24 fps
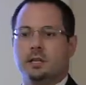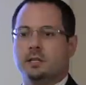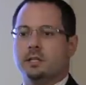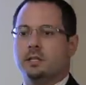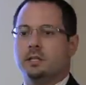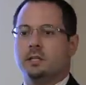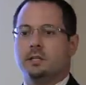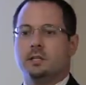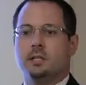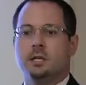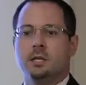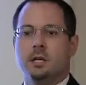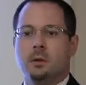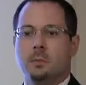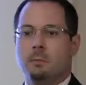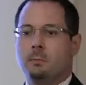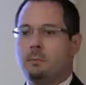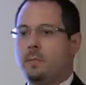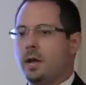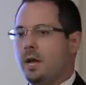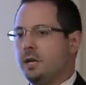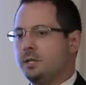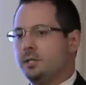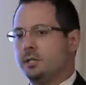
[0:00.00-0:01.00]
line that
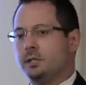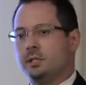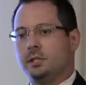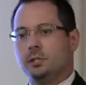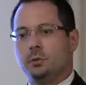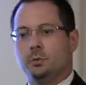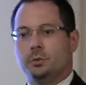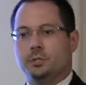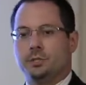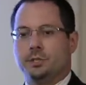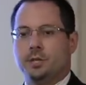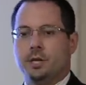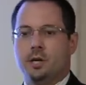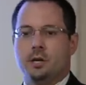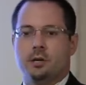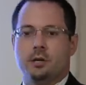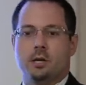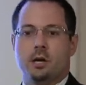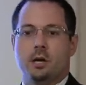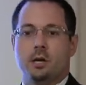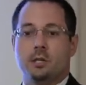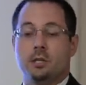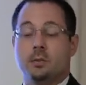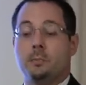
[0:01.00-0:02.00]
magically was
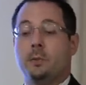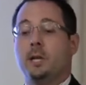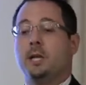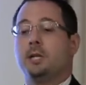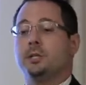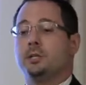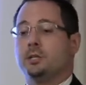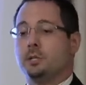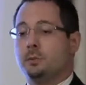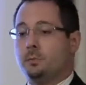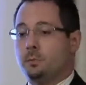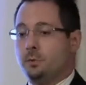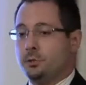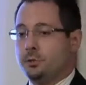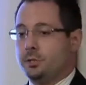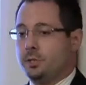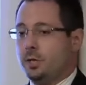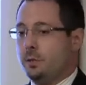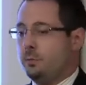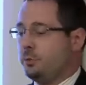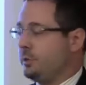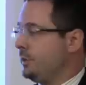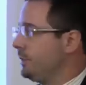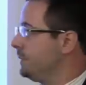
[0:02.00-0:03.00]
there on the patient
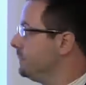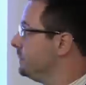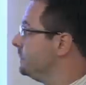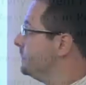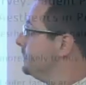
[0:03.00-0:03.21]
perception.